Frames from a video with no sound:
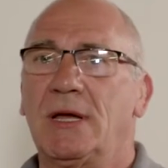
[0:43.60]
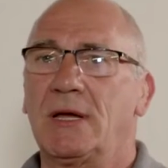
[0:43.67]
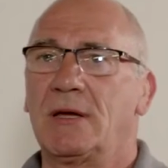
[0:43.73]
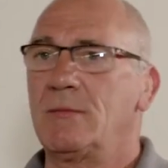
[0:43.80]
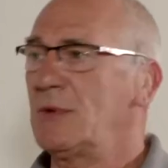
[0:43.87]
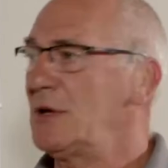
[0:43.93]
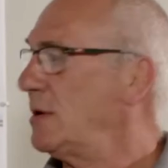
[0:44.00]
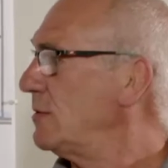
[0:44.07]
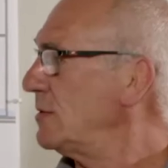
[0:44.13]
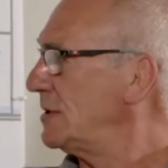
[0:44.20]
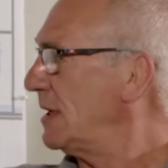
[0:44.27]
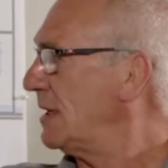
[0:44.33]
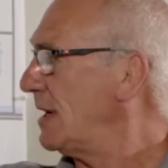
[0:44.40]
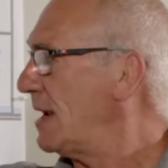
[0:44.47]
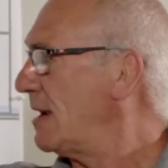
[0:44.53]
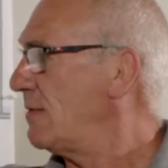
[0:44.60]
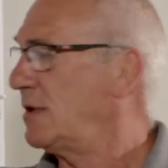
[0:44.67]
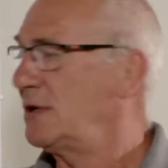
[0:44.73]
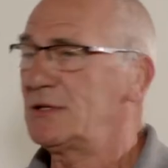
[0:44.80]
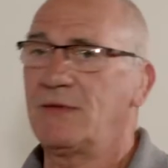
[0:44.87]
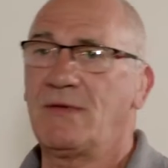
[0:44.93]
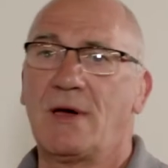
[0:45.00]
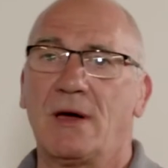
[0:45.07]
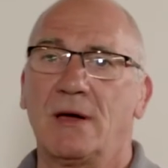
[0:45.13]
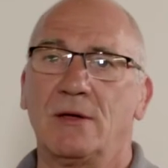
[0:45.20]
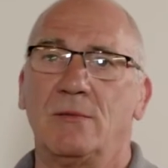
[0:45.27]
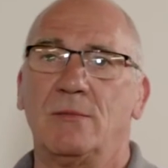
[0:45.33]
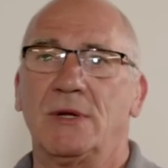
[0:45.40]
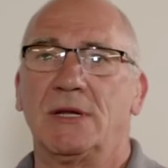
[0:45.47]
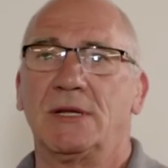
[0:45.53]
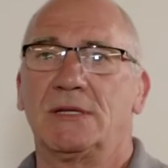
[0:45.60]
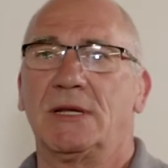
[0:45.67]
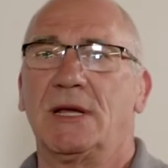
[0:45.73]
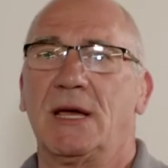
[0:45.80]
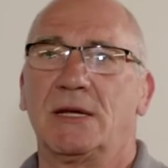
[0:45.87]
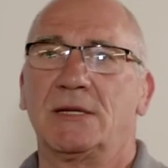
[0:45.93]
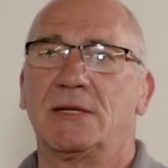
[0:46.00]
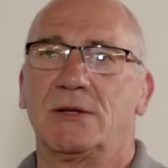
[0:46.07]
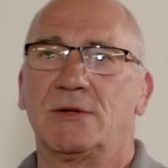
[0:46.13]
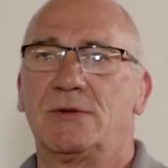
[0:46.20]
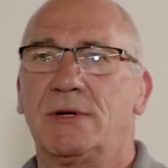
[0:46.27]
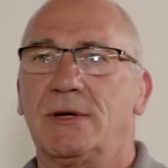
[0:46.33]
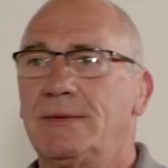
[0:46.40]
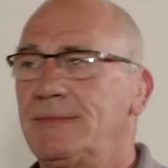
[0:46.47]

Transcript: it can be used in areas of high humidity, etc.